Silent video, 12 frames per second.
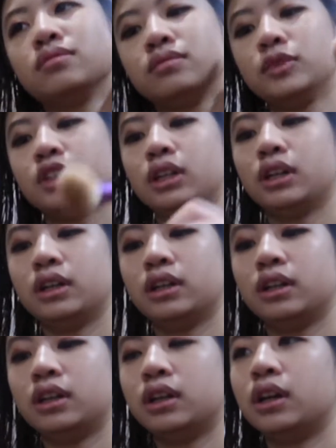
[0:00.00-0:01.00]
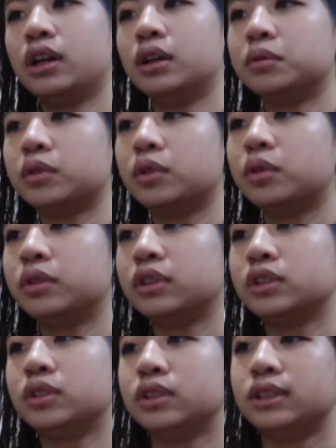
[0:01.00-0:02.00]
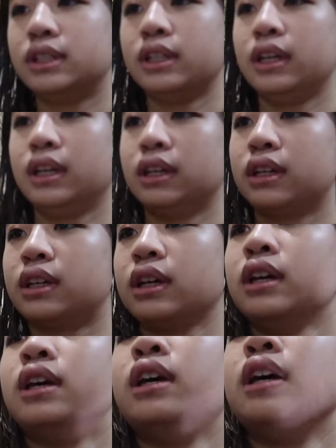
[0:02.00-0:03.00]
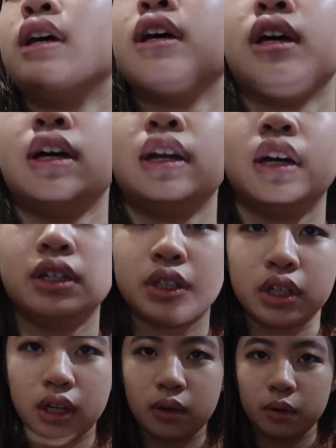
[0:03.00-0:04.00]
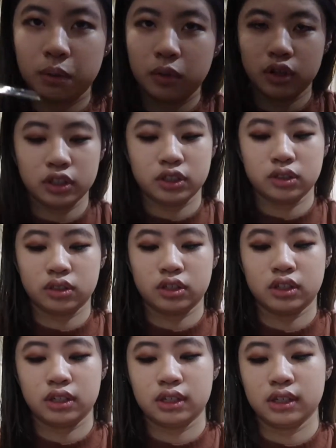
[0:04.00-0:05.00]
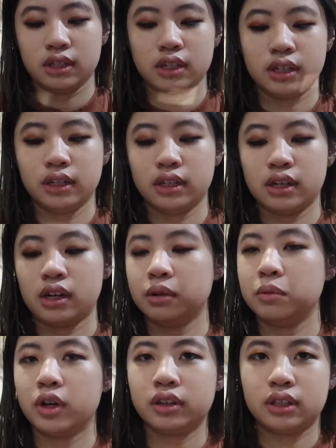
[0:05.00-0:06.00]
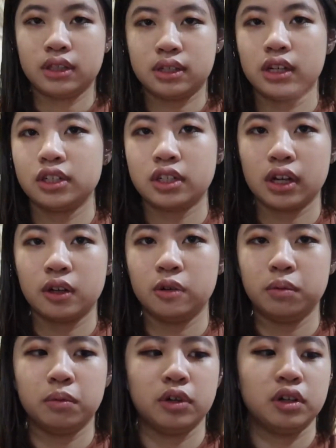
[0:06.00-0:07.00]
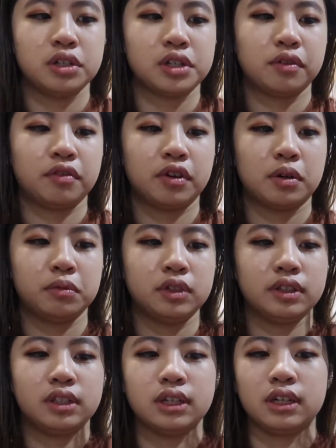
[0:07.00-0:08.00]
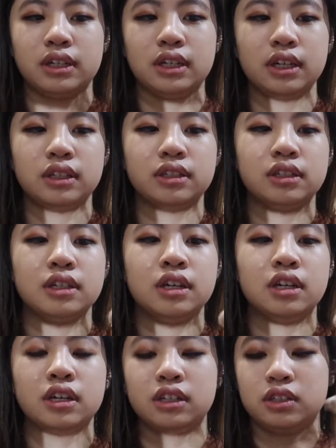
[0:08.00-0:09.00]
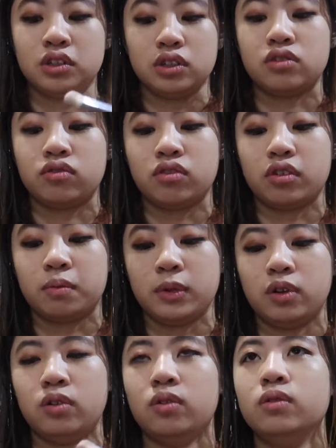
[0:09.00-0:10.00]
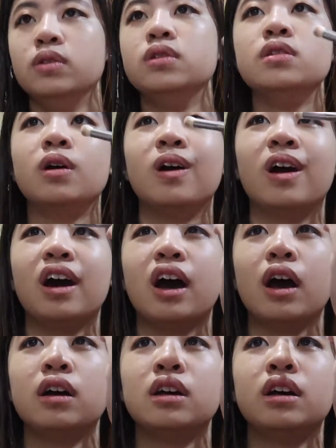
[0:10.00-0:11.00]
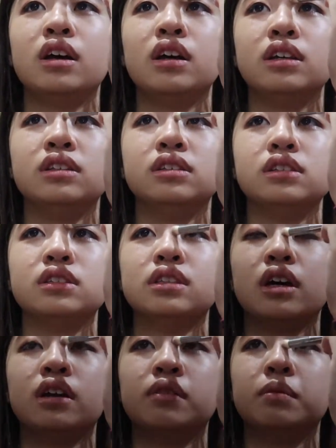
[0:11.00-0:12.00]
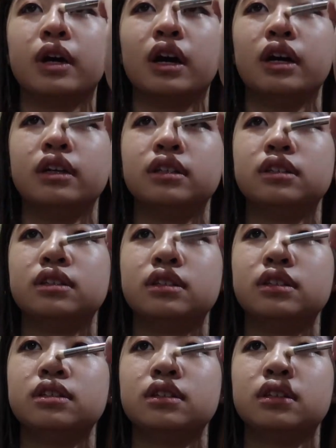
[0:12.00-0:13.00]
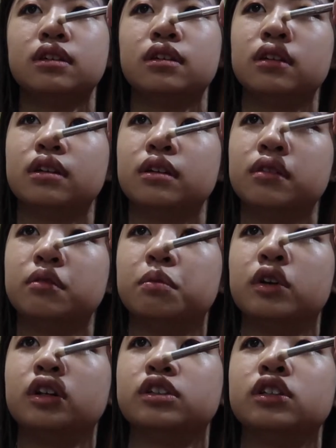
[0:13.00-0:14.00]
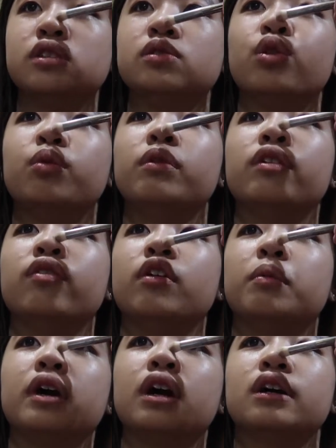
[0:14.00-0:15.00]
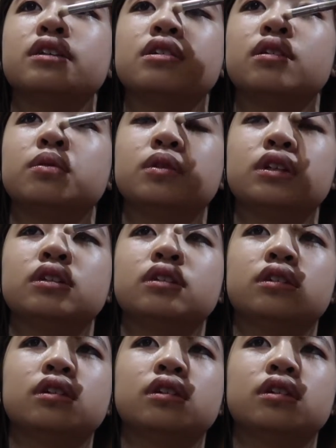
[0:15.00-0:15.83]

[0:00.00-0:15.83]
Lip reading: Then I'm going to take an eyeshadow brush again. I bought this eyeshadow brush from Real Techniques just for my nose instead of my eyes. This brush is so big for my eyes anyways.